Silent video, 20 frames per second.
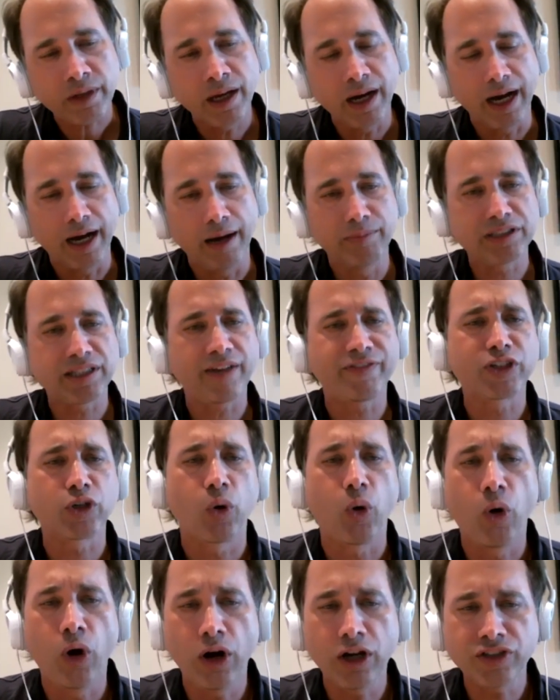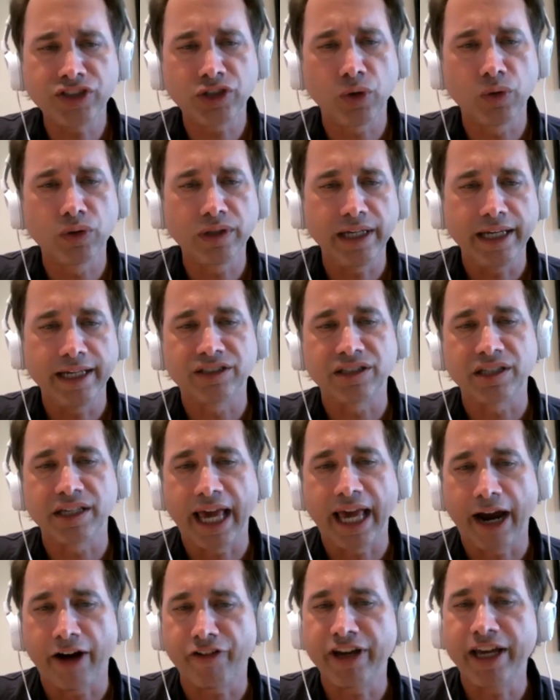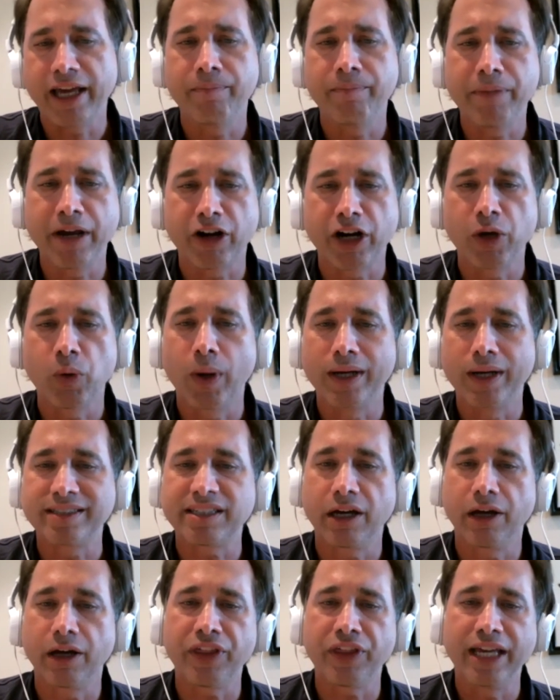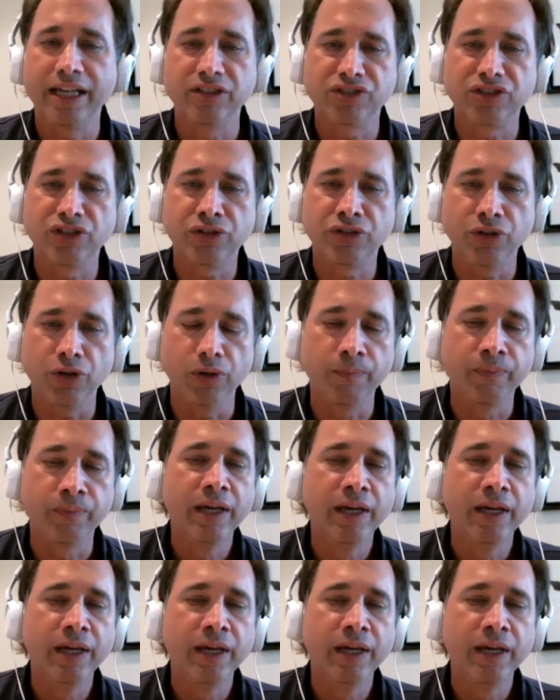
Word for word: Um, Miz Lyford also leads the Gary and Mary West Health Institute